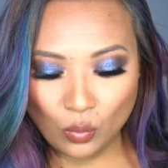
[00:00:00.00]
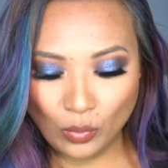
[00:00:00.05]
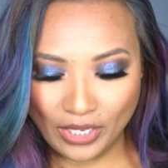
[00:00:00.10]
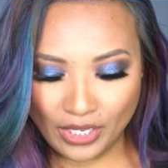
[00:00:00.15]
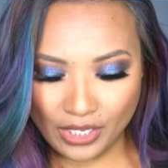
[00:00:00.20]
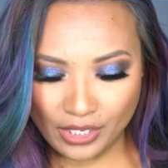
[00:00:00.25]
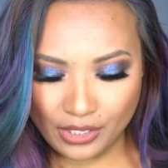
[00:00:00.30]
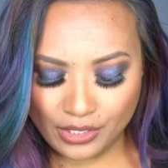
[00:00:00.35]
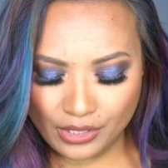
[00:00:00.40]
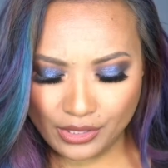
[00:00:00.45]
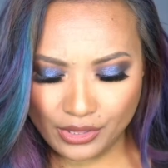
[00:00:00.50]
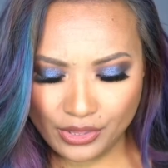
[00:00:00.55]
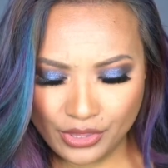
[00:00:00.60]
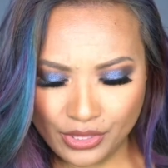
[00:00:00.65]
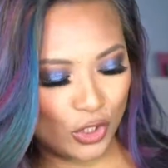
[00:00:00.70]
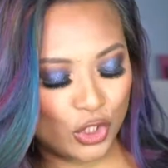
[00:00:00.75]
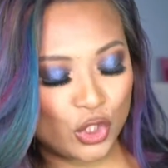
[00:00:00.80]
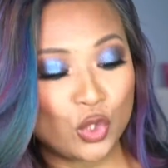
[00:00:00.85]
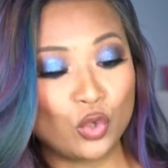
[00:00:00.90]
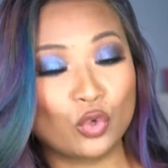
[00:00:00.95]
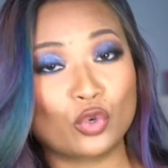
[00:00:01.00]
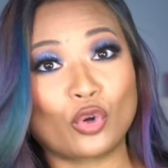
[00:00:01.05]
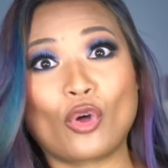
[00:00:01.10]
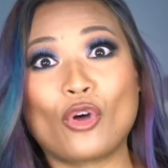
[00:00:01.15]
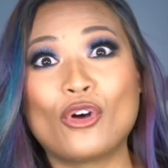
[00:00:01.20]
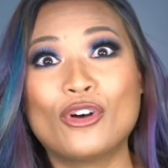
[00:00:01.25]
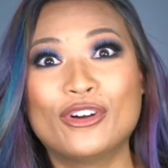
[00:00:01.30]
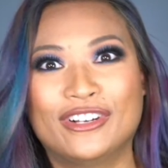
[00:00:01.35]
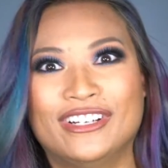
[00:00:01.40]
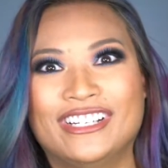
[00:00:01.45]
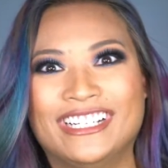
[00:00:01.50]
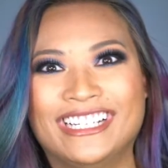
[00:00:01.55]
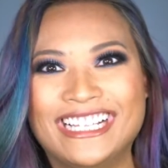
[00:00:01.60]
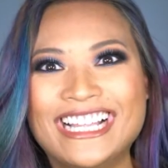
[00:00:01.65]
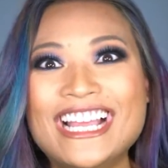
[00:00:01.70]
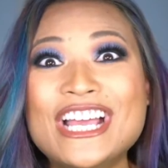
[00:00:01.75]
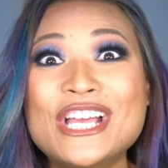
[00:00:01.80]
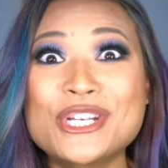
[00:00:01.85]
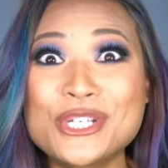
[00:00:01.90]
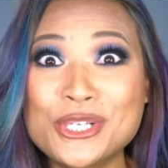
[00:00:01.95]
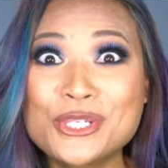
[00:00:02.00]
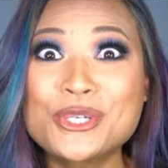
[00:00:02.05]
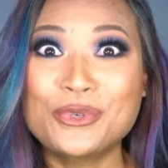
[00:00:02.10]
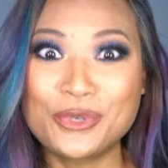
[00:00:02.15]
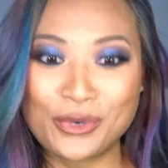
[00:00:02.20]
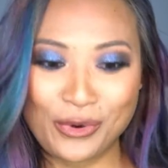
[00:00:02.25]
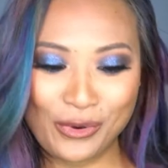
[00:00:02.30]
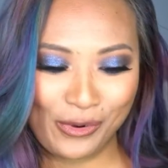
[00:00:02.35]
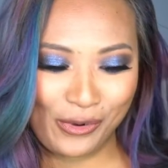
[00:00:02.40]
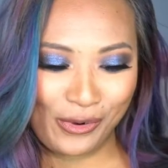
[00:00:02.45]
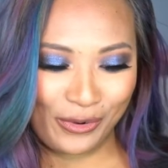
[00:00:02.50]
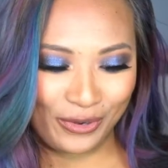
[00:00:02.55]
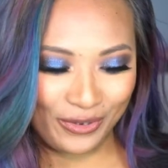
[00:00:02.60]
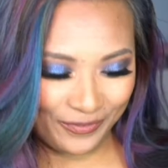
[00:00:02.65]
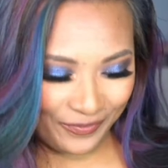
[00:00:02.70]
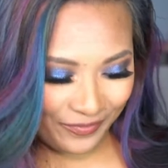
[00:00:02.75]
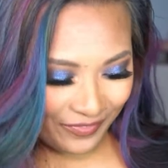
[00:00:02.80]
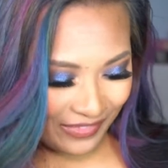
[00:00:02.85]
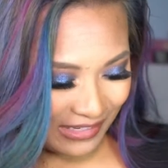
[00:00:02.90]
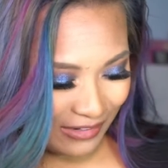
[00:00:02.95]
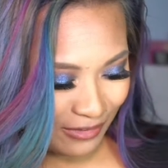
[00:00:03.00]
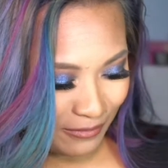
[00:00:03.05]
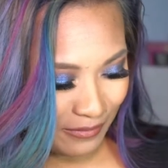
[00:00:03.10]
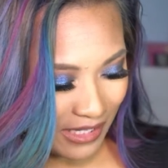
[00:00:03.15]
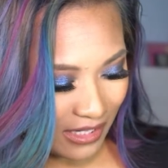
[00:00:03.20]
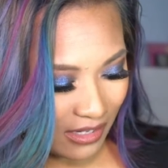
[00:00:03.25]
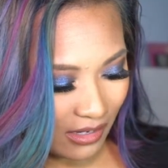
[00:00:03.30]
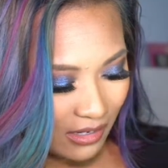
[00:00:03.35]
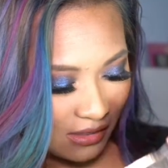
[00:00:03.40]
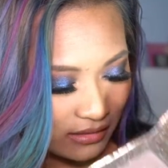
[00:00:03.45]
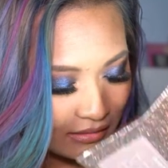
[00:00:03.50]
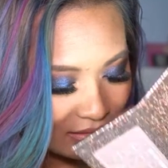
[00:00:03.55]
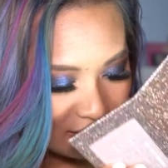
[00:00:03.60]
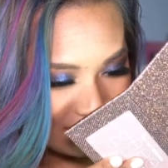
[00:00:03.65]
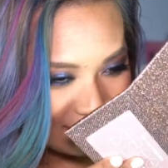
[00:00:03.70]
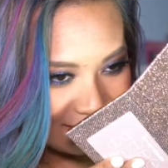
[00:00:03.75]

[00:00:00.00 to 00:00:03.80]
with churro. Oh my god.